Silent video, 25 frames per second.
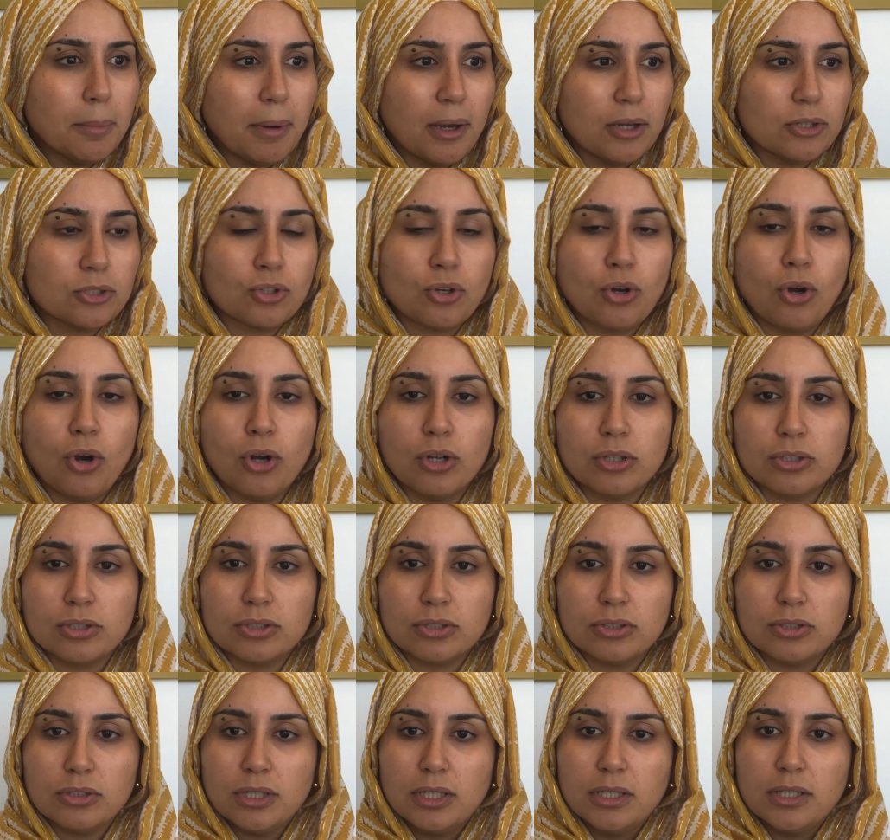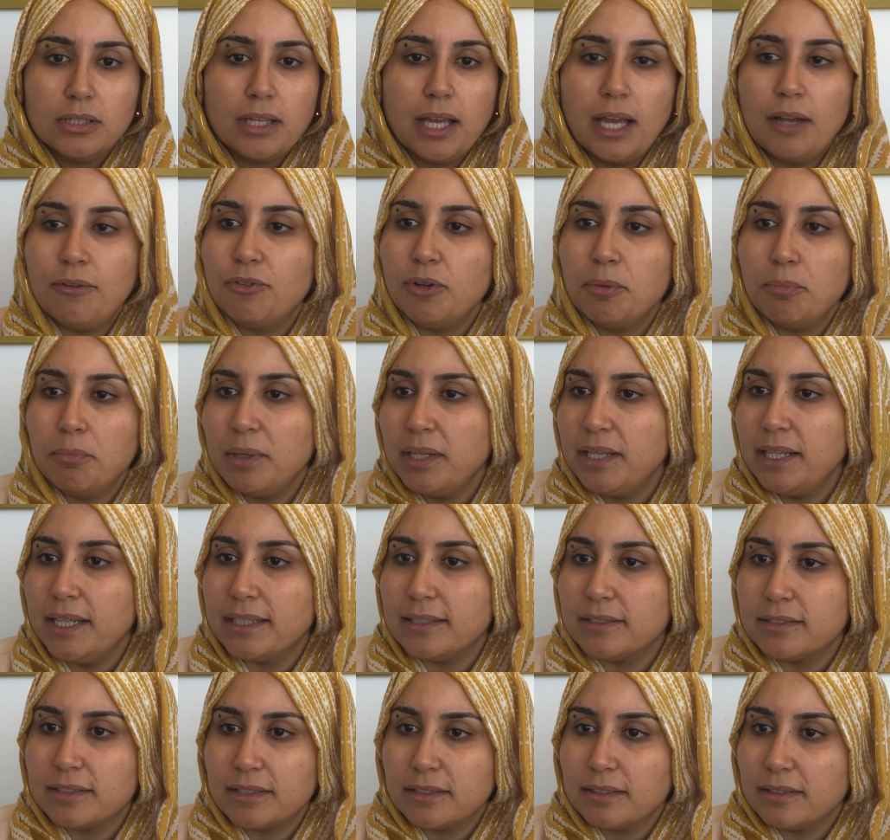about God every
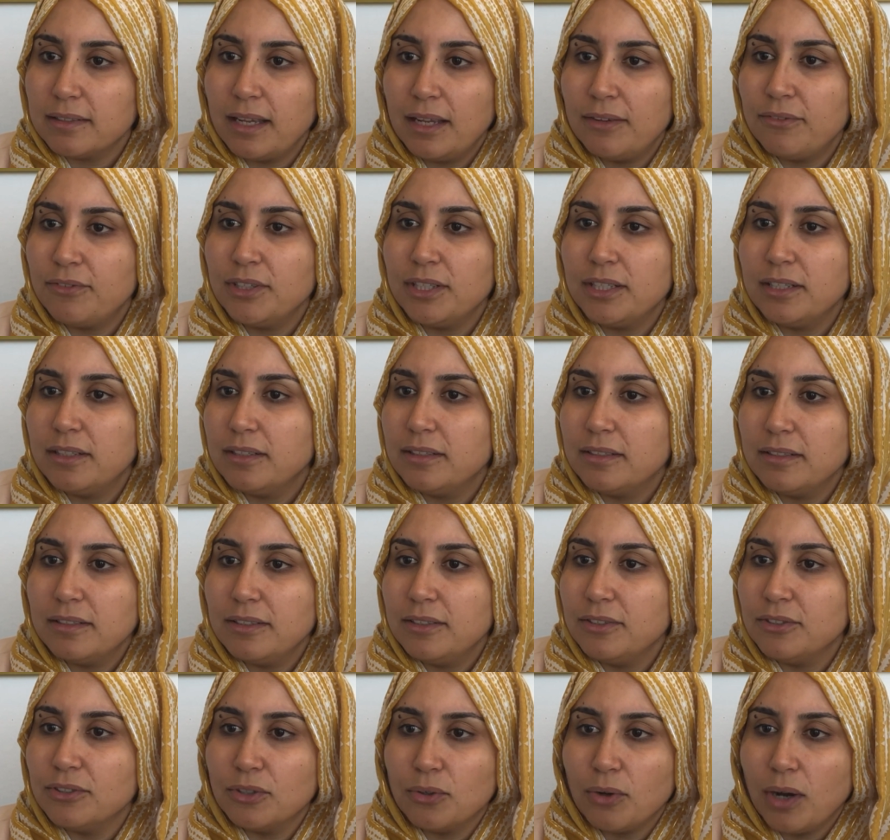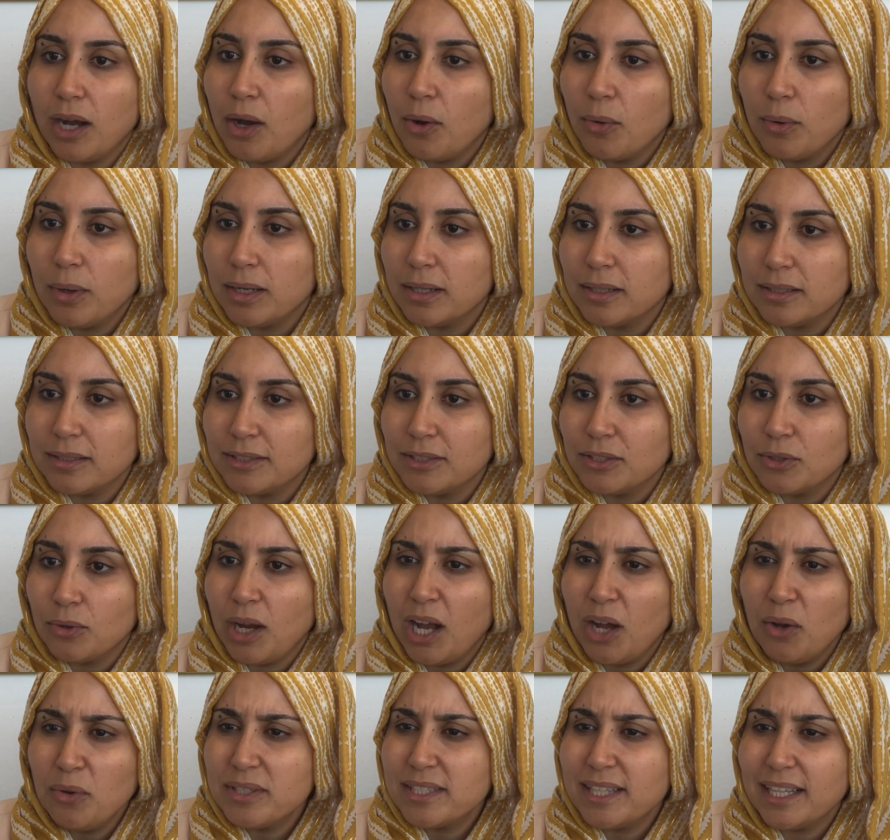minute, every hour?
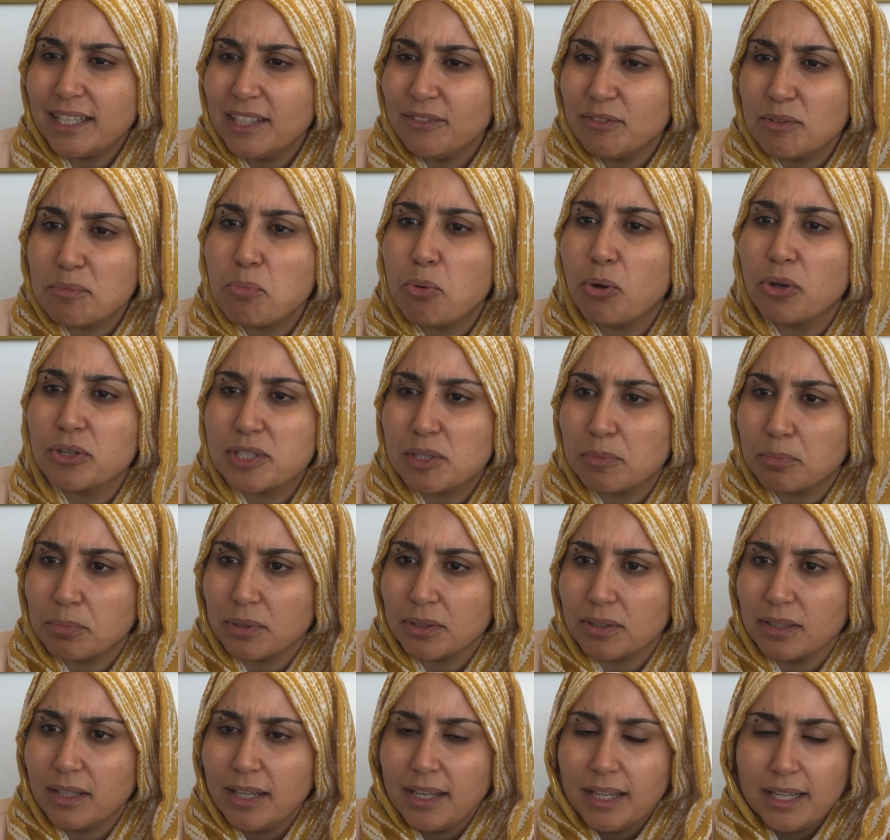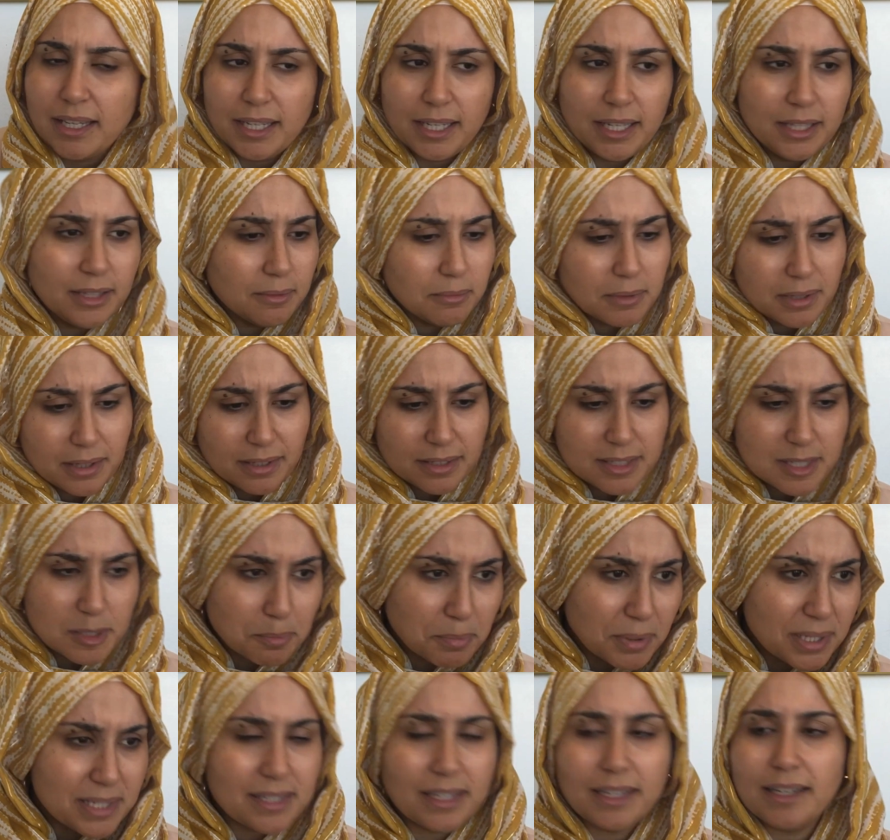How is that even possible in this
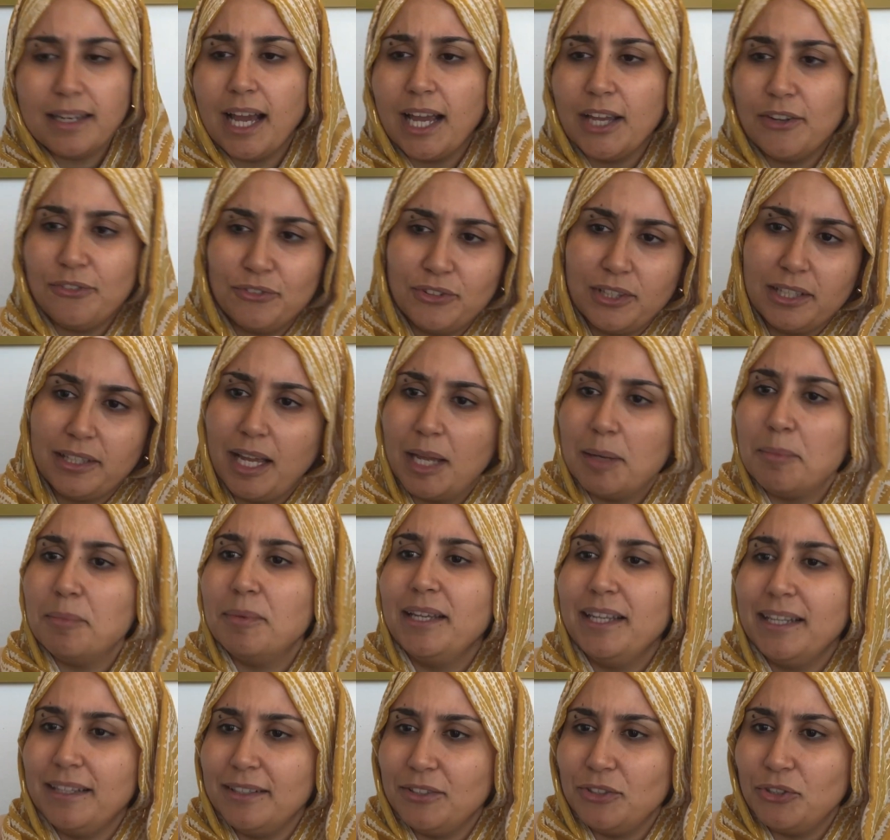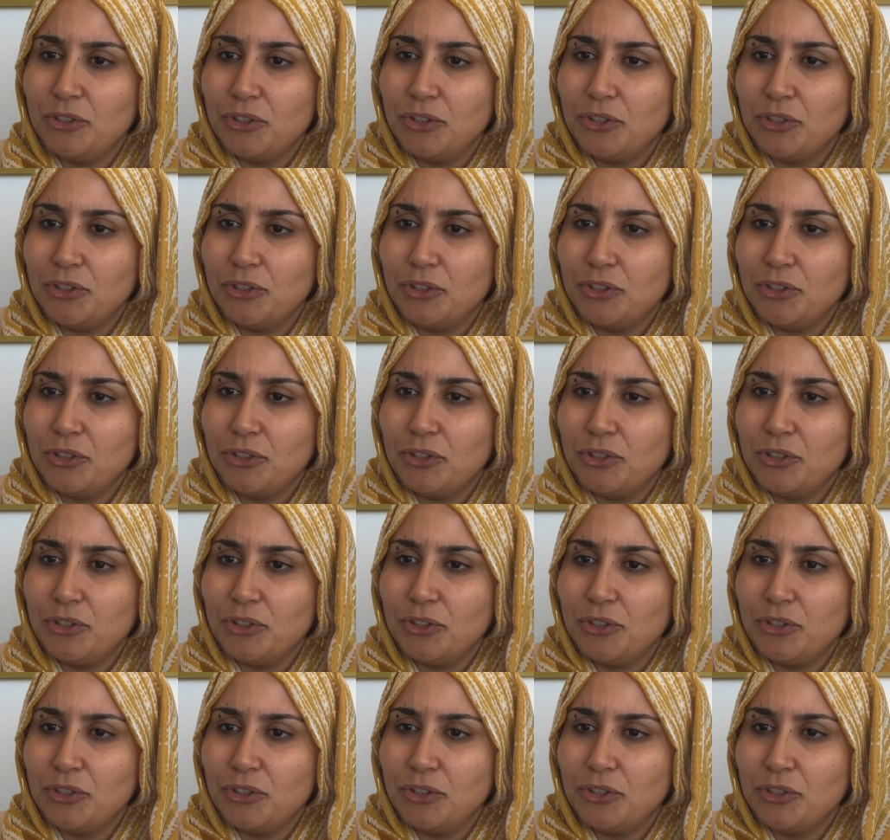busy life that I'm in?